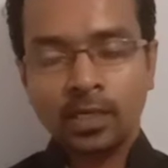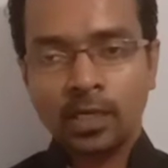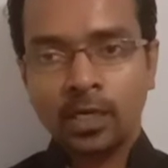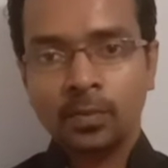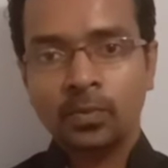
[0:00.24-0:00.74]

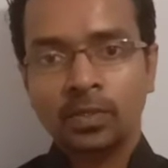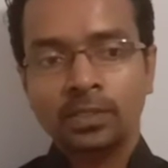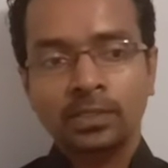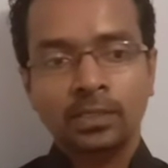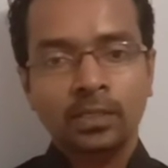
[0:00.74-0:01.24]
Hi everyone,
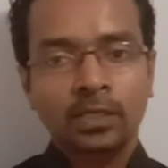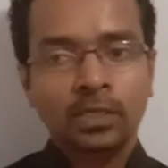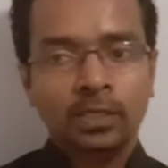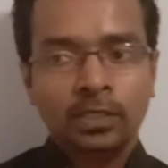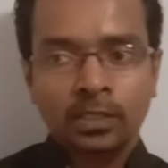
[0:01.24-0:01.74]

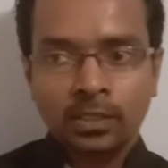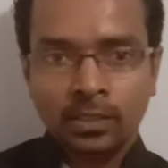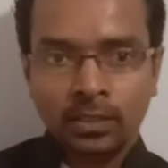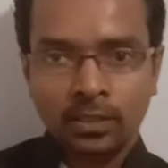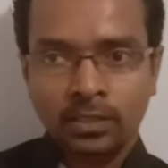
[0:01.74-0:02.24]

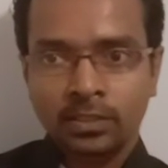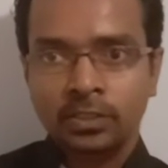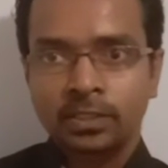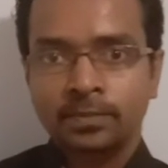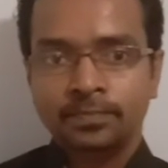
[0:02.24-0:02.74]

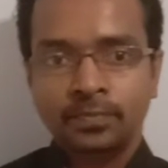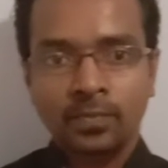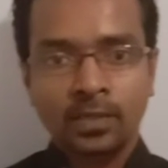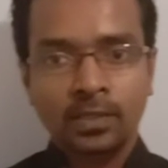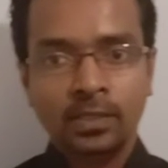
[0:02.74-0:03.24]
dear
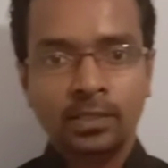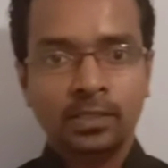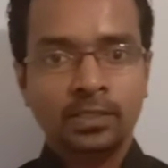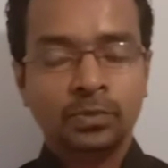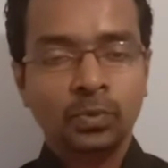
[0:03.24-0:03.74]

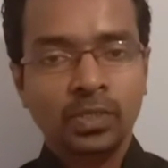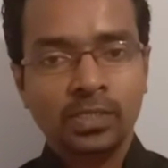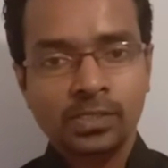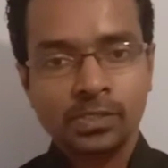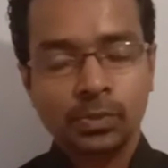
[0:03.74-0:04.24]

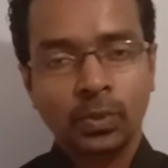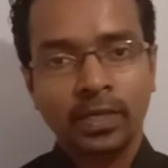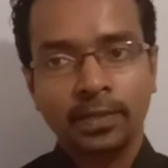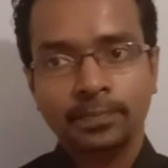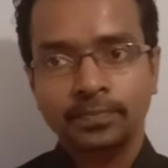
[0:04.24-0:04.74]
students.
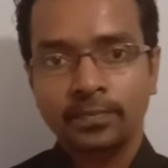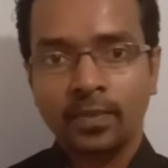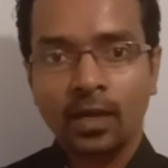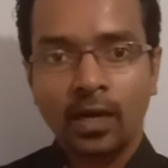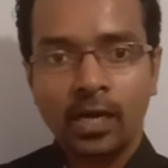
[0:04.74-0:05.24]
Today
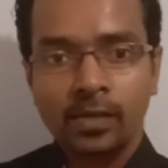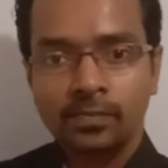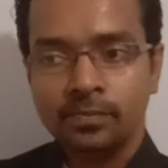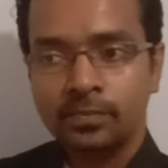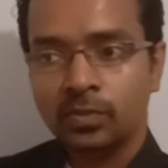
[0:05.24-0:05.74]
I
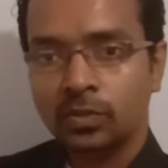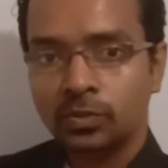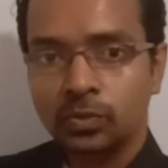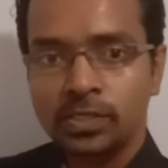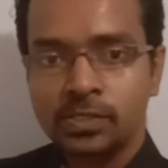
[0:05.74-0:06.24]
am going to
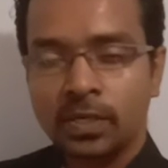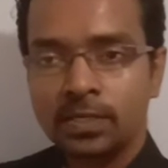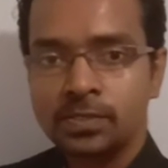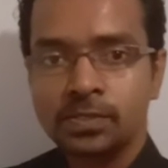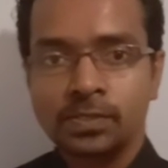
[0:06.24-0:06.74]

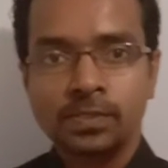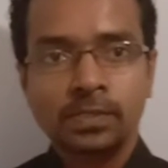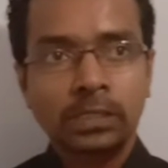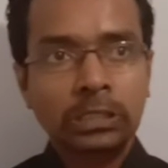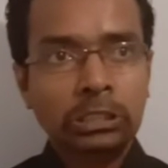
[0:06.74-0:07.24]
discuss
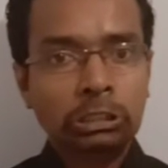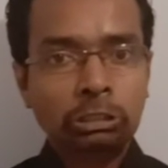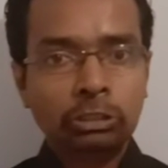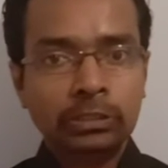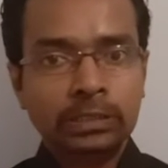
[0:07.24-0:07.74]

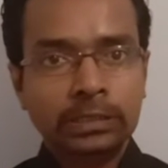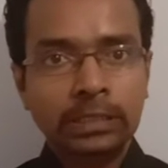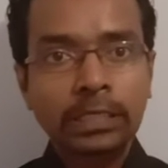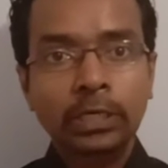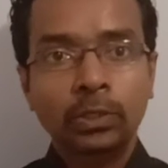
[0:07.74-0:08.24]

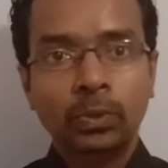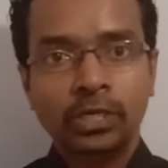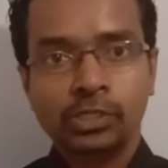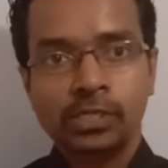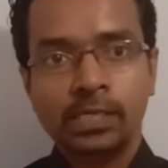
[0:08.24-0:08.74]

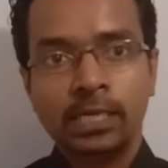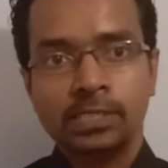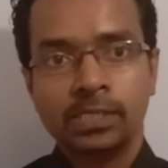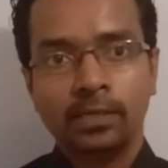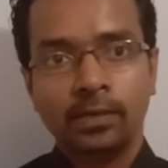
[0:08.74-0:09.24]
equation lesson.